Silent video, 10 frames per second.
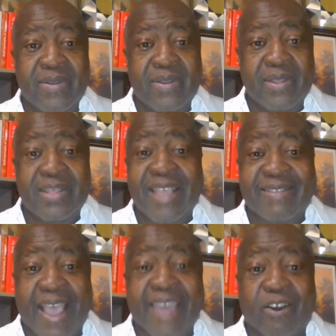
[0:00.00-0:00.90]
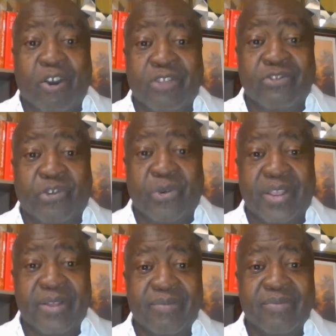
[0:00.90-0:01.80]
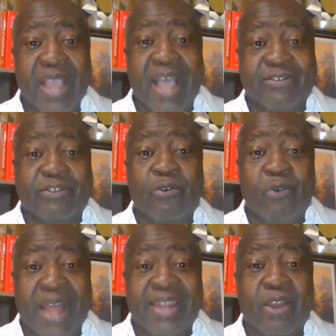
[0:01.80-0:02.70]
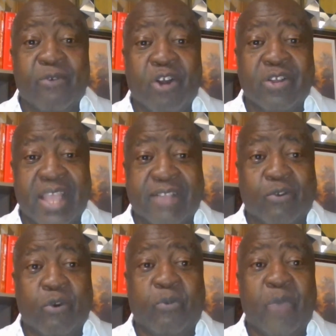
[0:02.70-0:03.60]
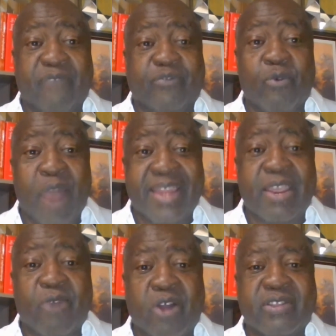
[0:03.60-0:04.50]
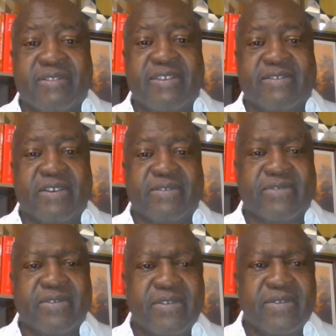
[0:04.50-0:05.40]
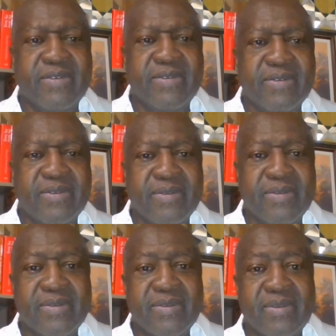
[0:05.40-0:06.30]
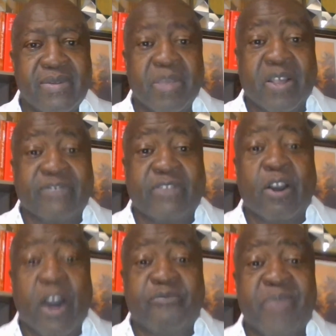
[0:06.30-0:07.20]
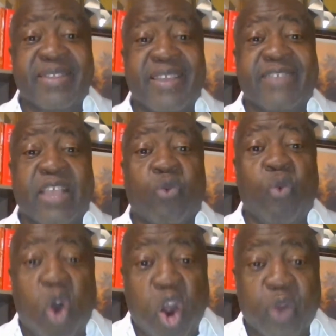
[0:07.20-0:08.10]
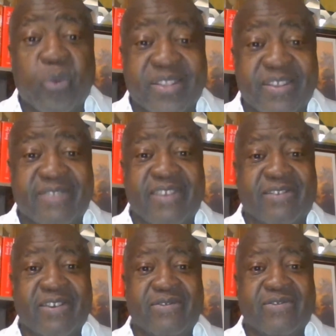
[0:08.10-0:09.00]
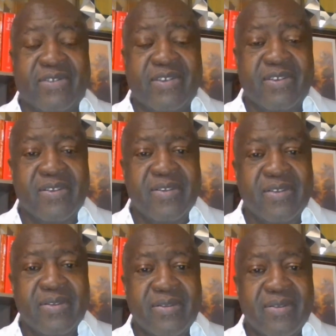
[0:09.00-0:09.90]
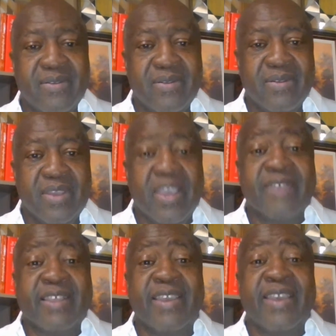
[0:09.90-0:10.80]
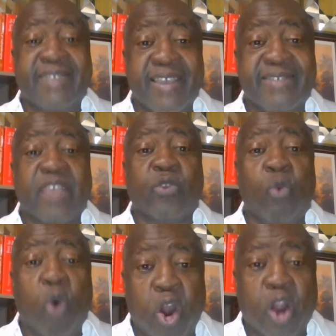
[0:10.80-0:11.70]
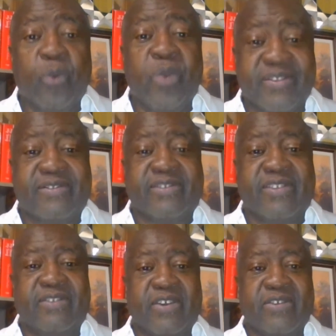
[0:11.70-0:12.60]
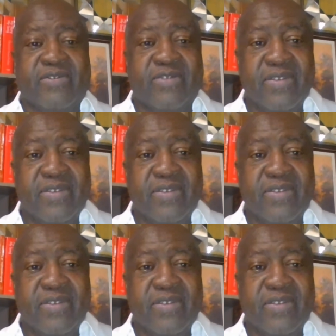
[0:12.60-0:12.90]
the entire country has to rally around that group. We have to rally around the teachers because the government is at war with the teachers. It is at war with its teachers.